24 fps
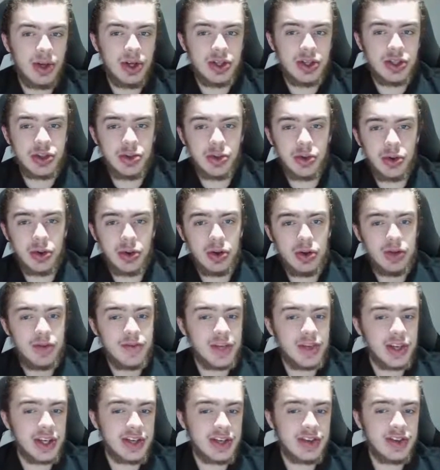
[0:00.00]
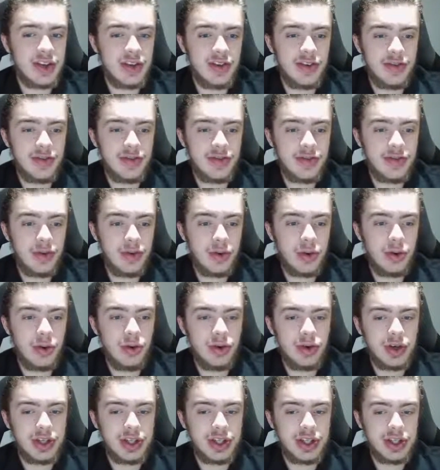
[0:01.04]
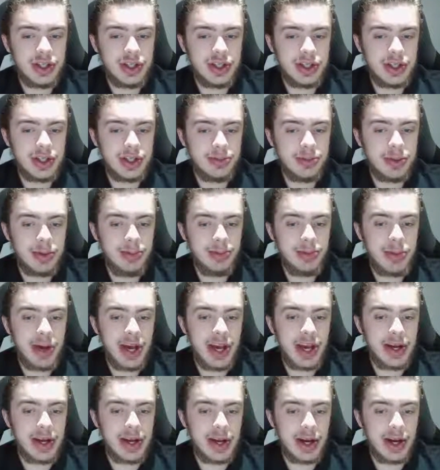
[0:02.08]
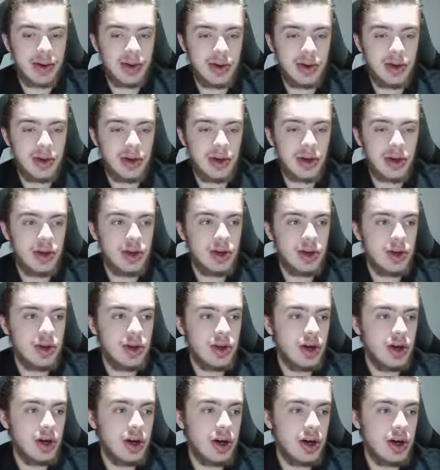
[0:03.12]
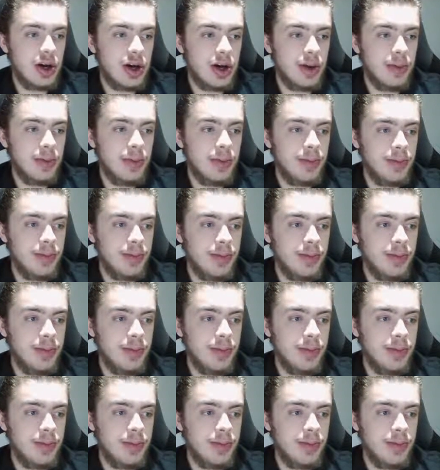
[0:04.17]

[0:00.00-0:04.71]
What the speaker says: So all of these have already been paid out, and